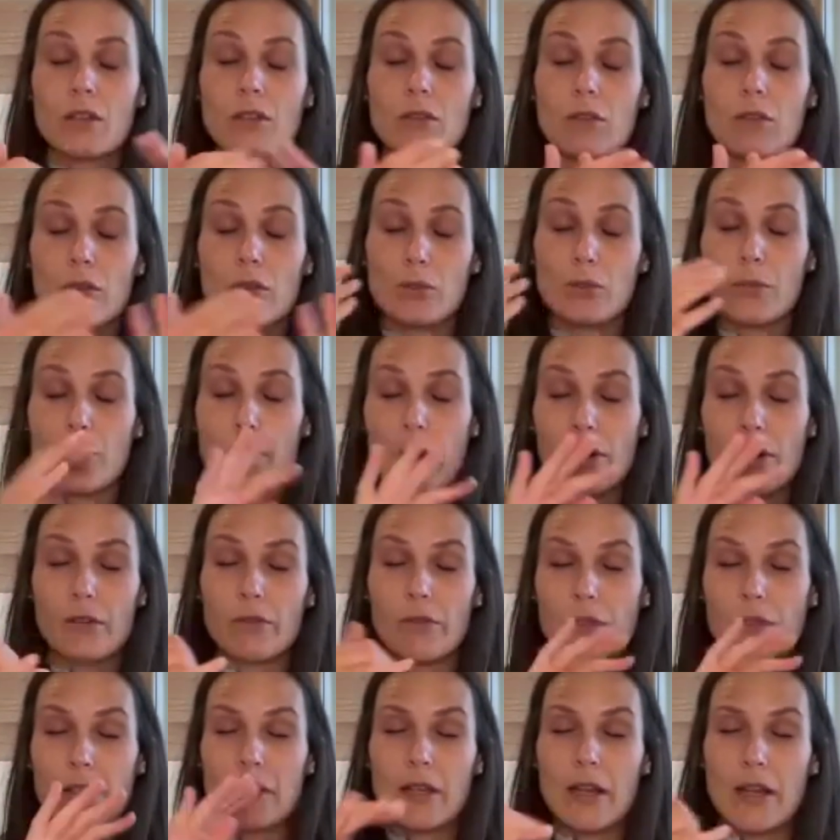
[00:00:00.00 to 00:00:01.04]
Also part of
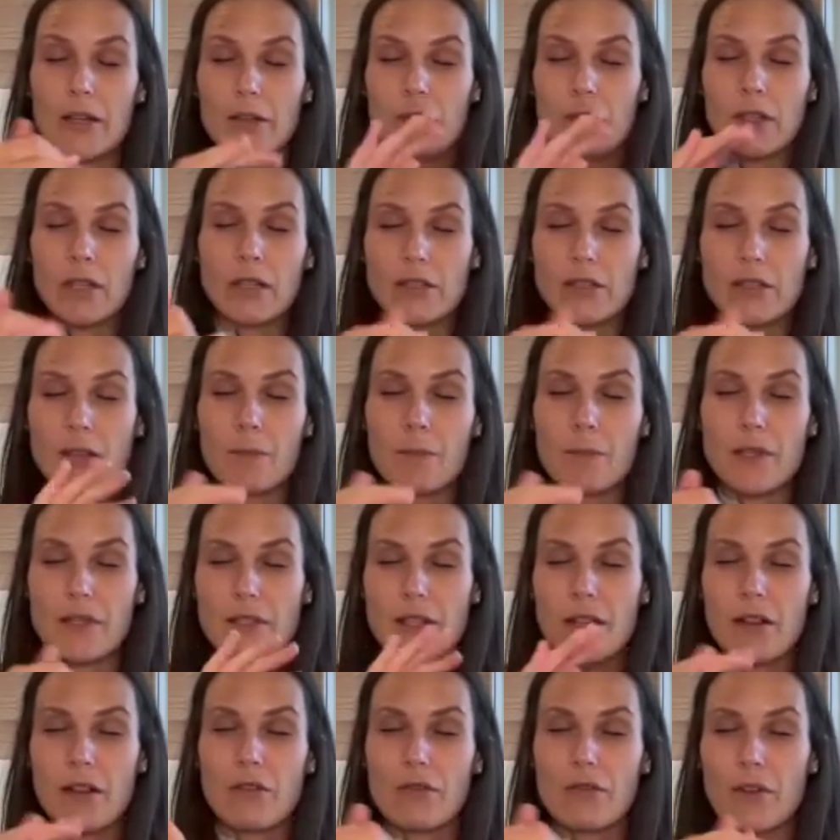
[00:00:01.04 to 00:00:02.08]
it, I don't accept
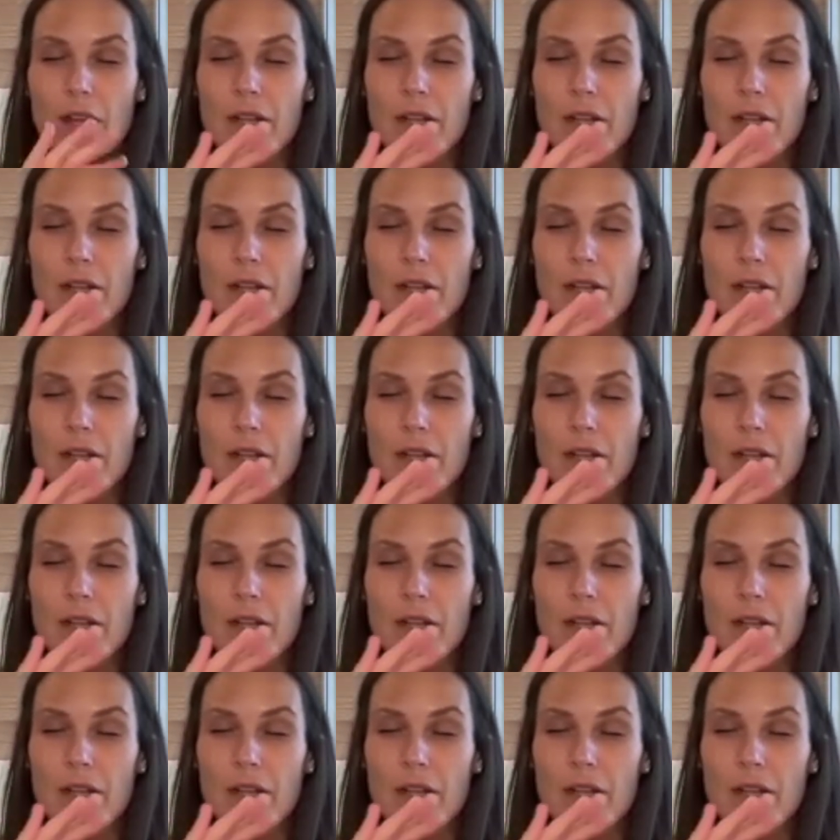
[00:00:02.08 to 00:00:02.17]
myself,